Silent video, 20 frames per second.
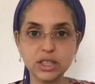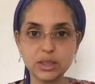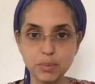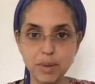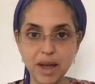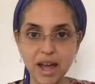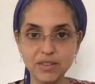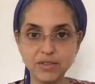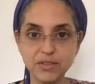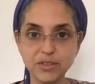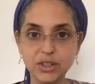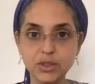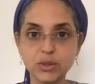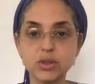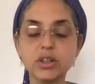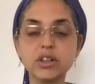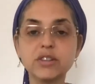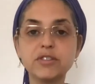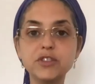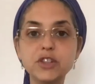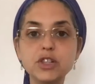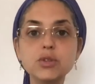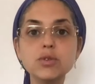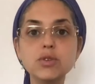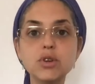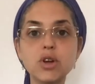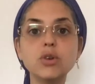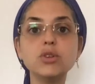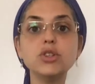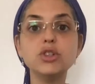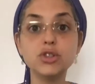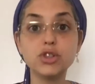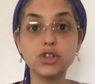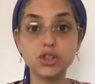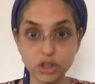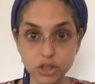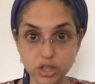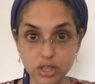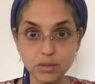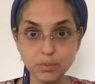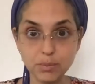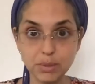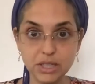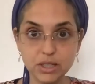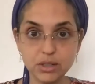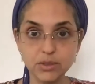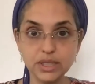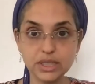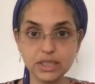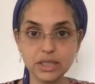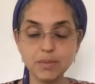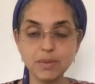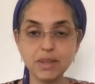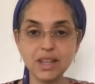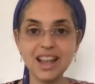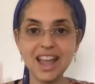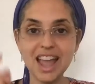bad for you, or if you know you shouldn't be doing something